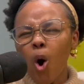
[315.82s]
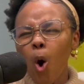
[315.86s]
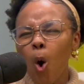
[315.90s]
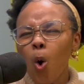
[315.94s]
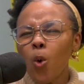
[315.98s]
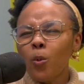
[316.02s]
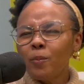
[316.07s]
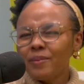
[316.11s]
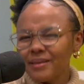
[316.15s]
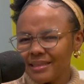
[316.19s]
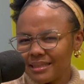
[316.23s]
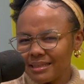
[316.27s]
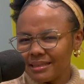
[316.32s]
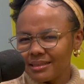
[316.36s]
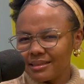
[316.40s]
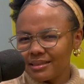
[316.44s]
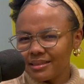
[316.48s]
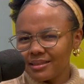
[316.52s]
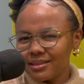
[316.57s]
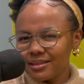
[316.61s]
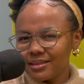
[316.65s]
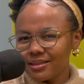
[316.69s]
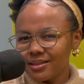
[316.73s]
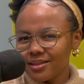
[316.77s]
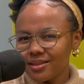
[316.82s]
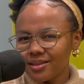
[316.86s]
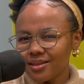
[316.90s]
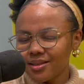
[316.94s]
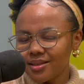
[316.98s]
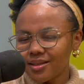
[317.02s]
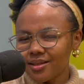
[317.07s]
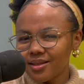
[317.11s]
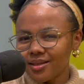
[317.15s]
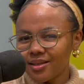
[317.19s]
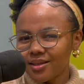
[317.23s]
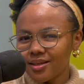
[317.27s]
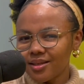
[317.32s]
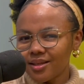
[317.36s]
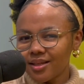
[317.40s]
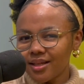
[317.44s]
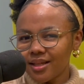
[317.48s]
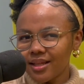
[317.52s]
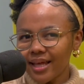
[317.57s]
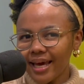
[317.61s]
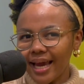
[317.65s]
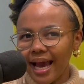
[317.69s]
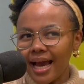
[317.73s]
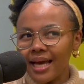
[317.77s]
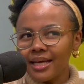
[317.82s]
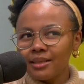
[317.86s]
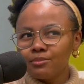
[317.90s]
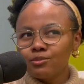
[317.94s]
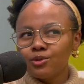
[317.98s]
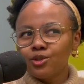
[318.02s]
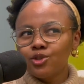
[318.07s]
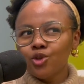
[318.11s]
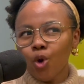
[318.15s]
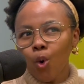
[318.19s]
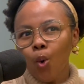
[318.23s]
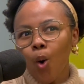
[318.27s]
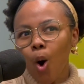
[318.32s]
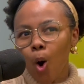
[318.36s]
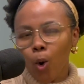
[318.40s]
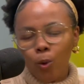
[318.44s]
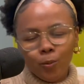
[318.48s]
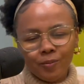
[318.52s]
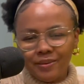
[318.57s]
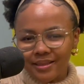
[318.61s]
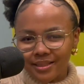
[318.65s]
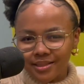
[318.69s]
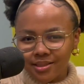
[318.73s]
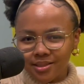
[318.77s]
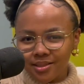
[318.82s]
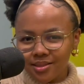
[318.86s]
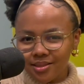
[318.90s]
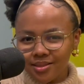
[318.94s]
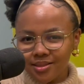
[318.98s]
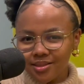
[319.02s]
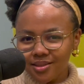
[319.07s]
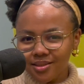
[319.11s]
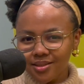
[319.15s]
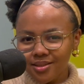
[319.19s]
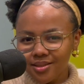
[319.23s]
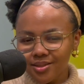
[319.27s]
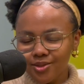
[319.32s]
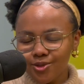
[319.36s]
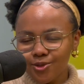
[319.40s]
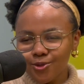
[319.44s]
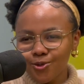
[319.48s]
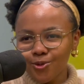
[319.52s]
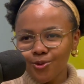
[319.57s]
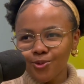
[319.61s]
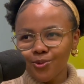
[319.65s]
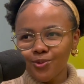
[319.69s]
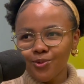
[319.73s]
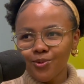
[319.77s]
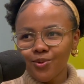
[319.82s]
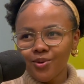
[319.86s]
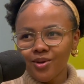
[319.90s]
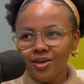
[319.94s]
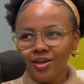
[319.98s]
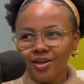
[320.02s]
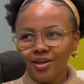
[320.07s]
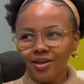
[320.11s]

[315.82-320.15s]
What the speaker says: openness. Like I am so open to